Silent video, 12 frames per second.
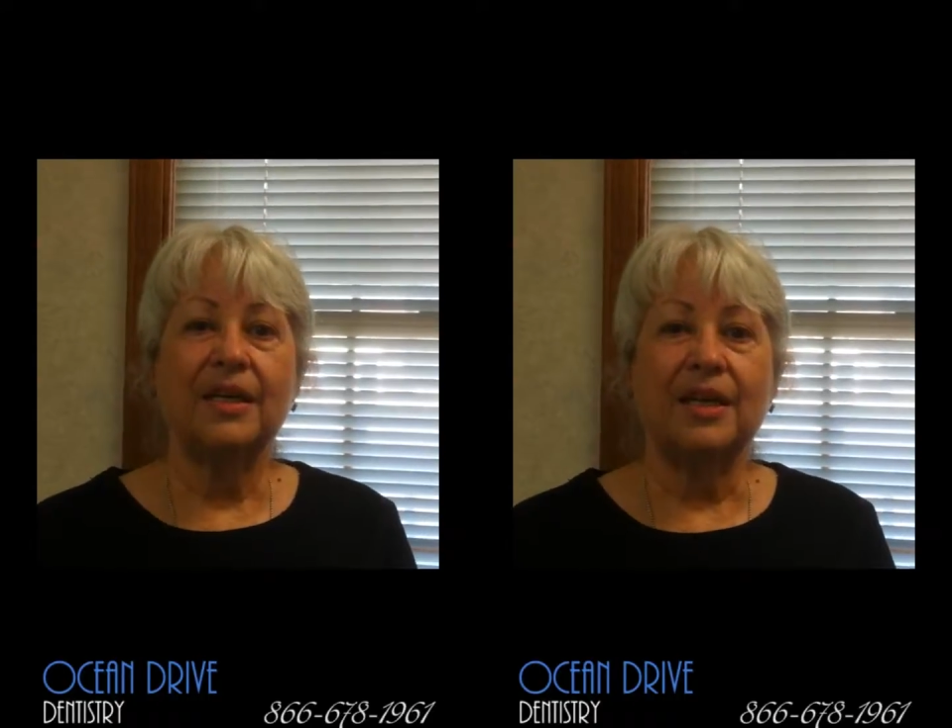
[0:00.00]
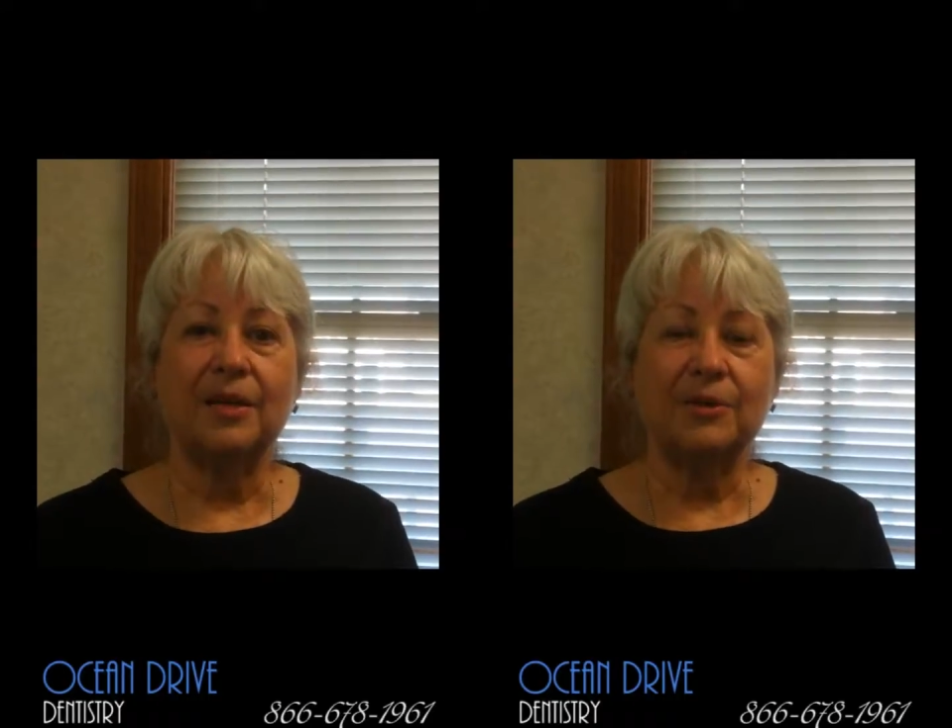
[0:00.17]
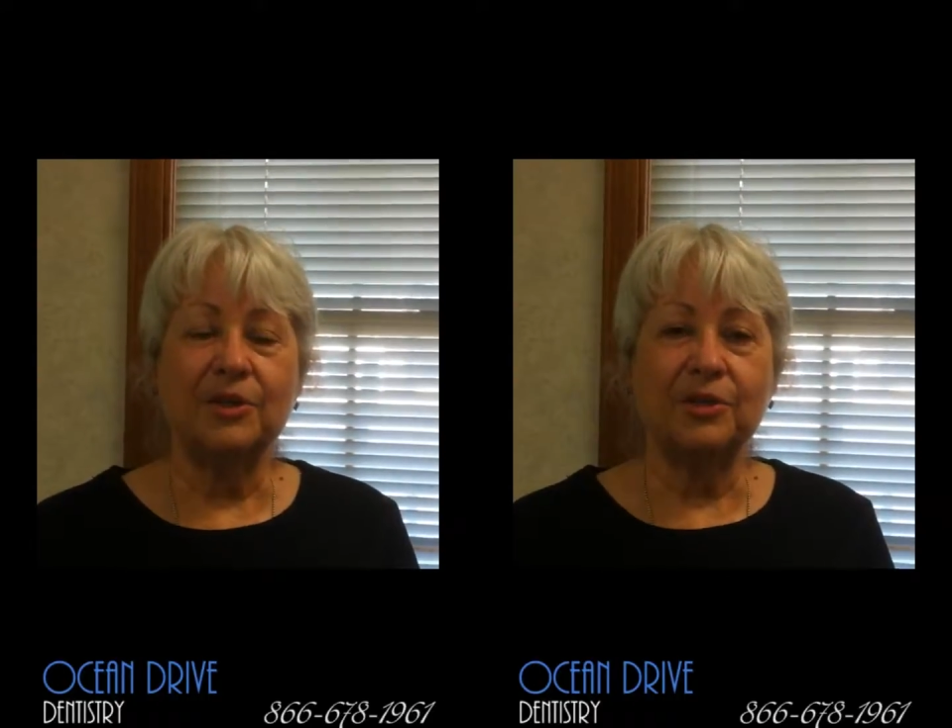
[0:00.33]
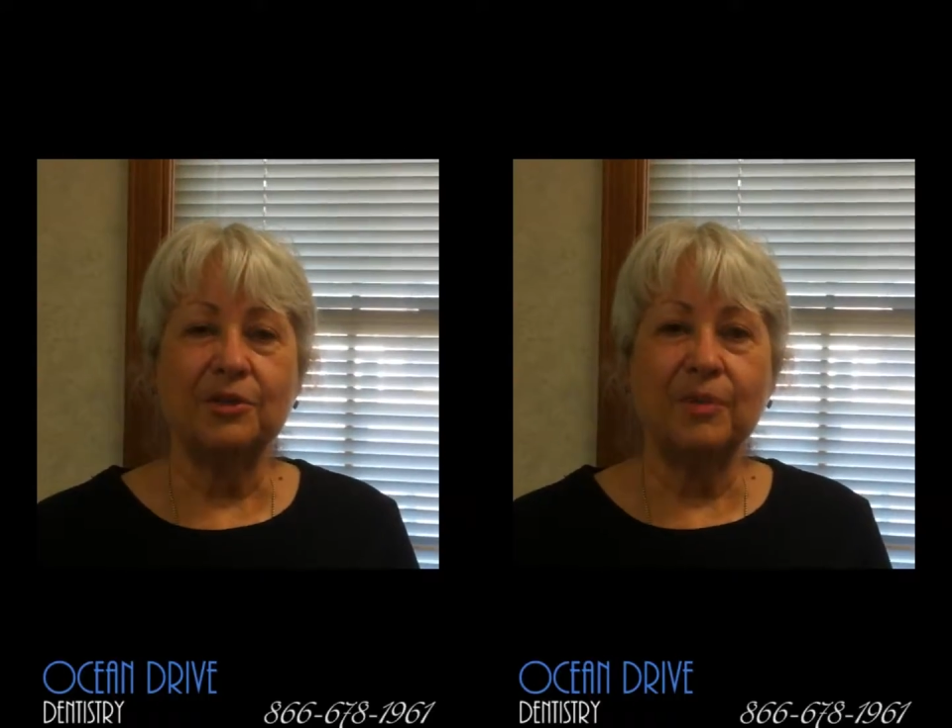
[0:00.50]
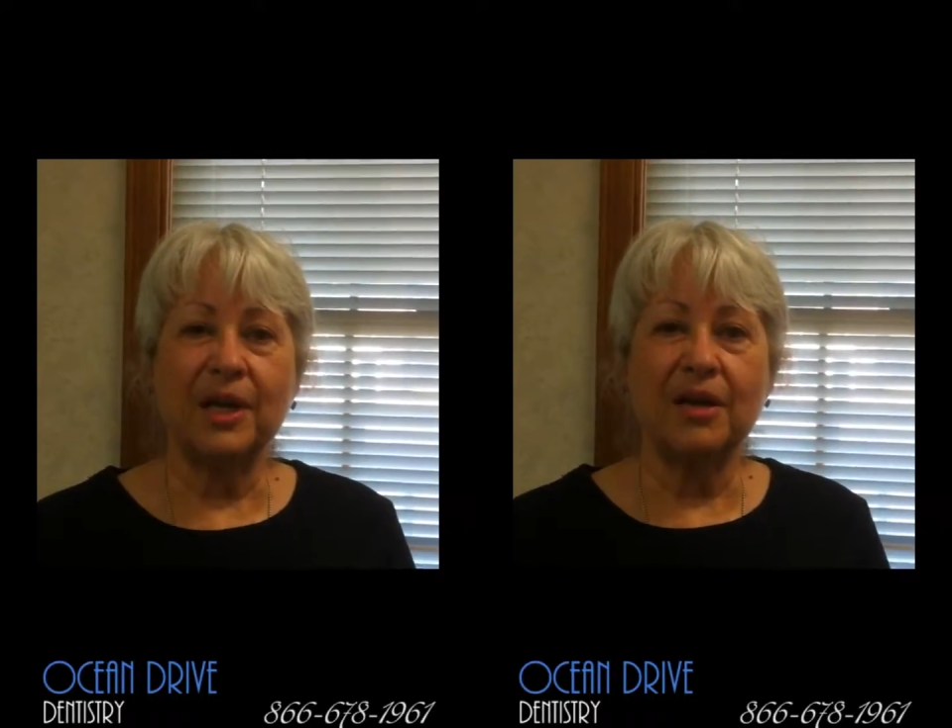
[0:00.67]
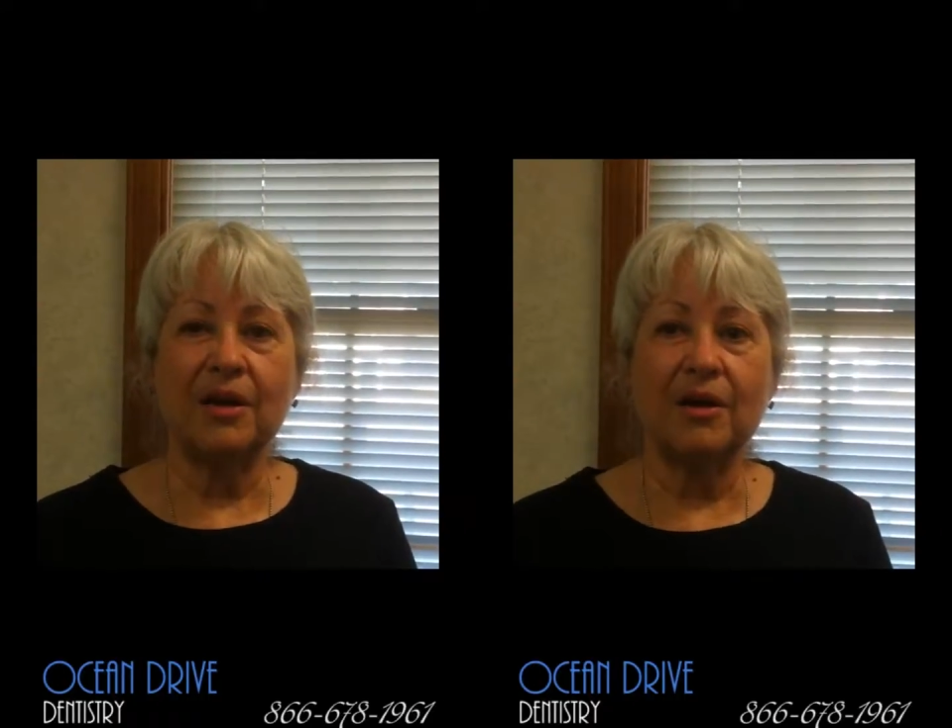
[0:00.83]
He returned
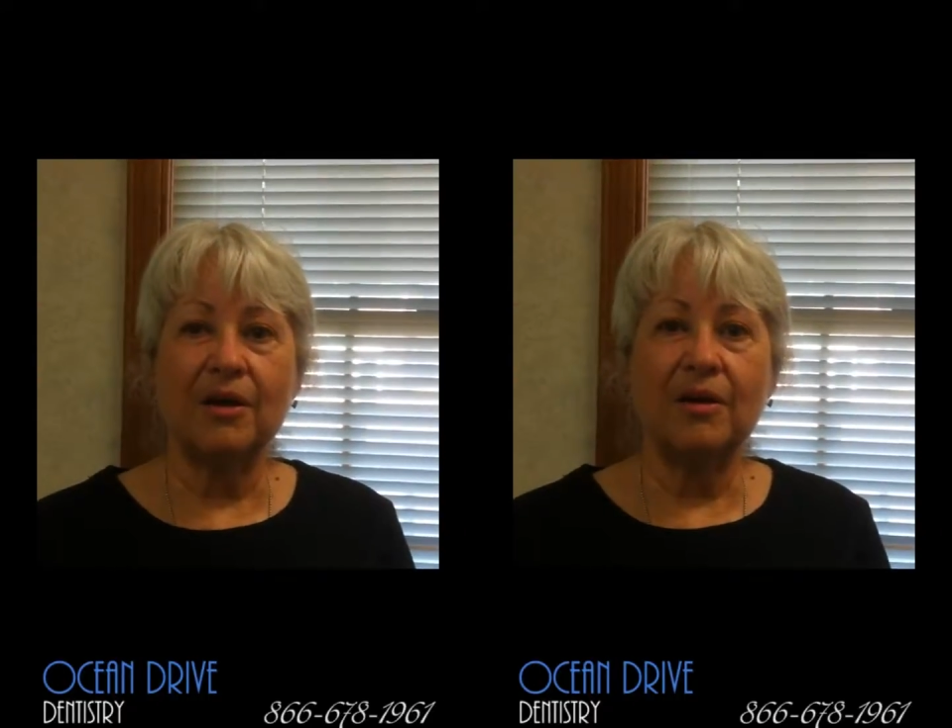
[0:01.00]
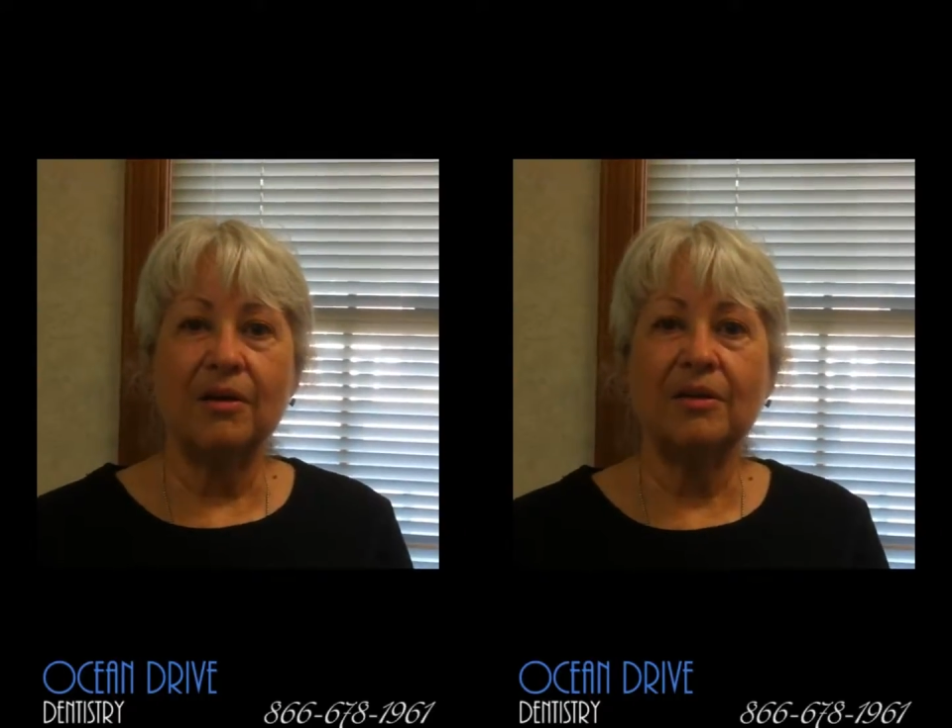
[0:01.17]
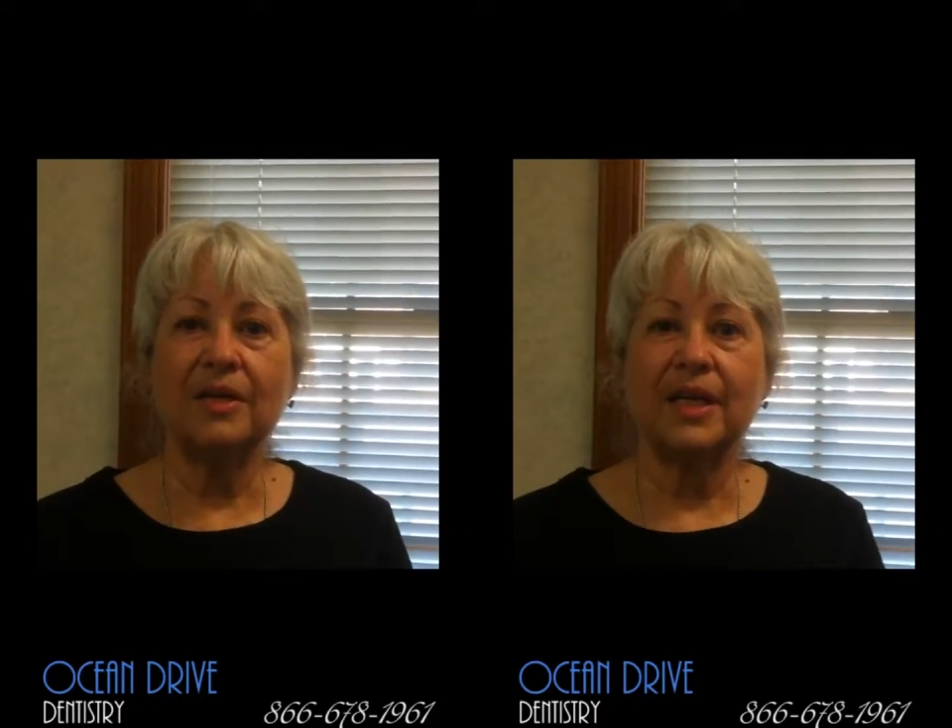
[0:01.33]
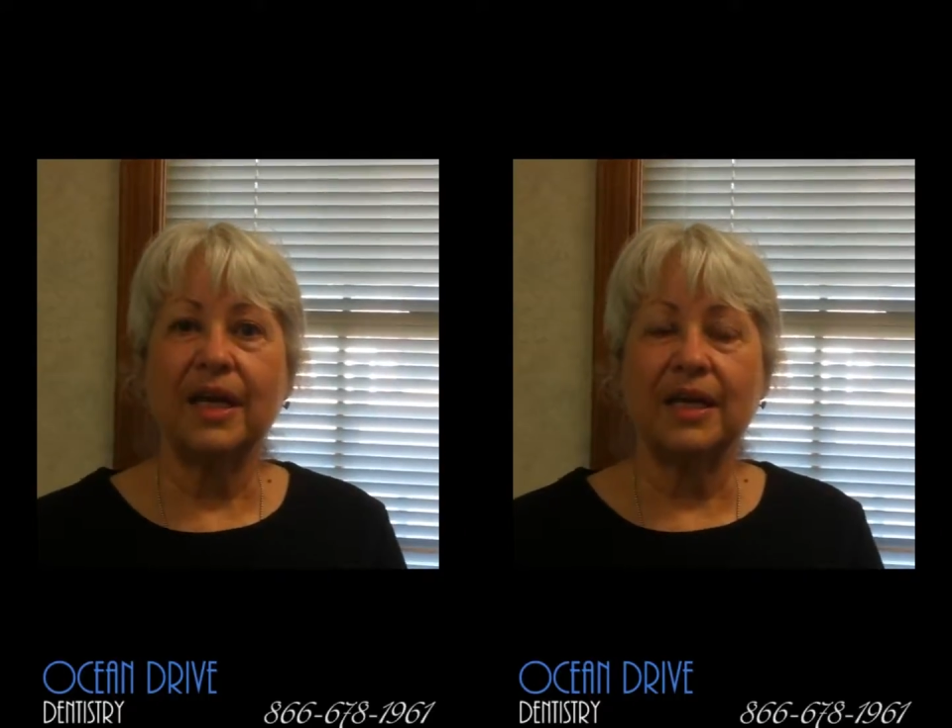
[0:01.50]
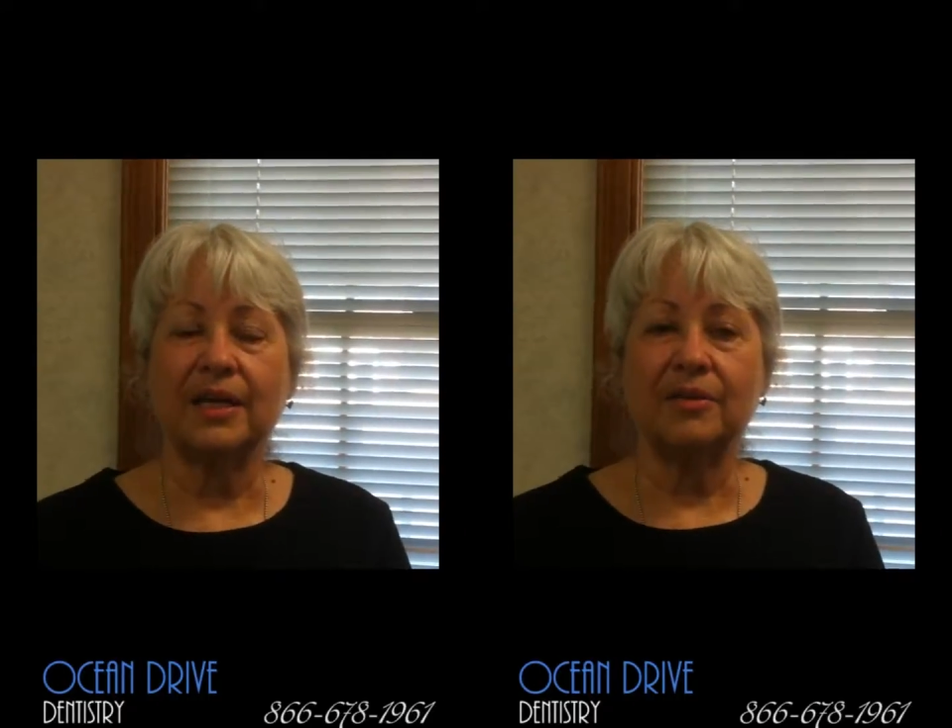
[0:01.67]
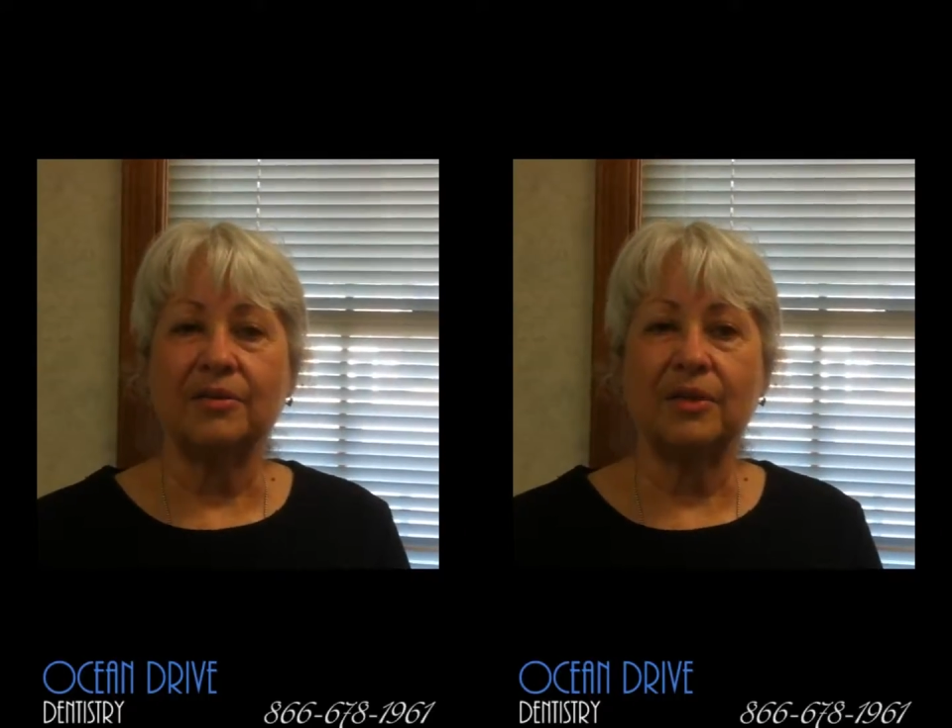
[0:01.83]
my call
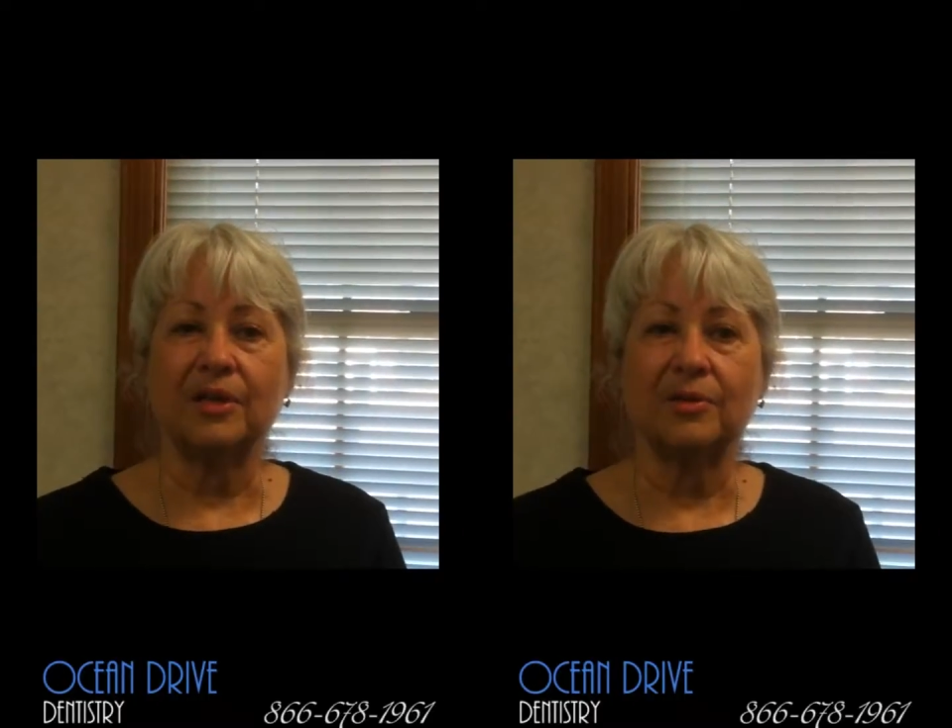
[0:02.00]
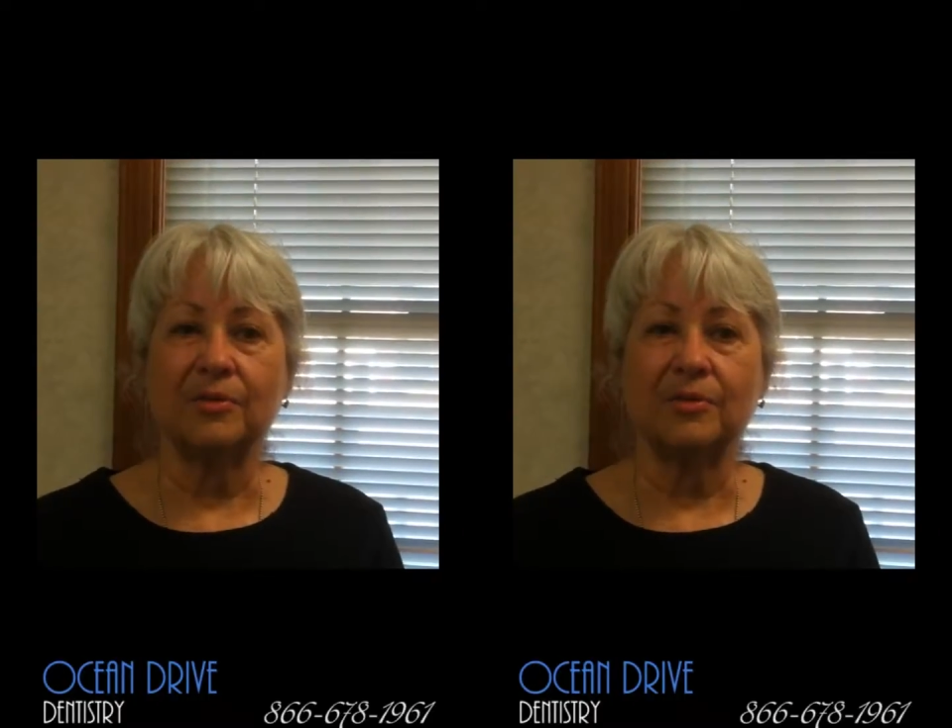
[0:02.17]
and uh,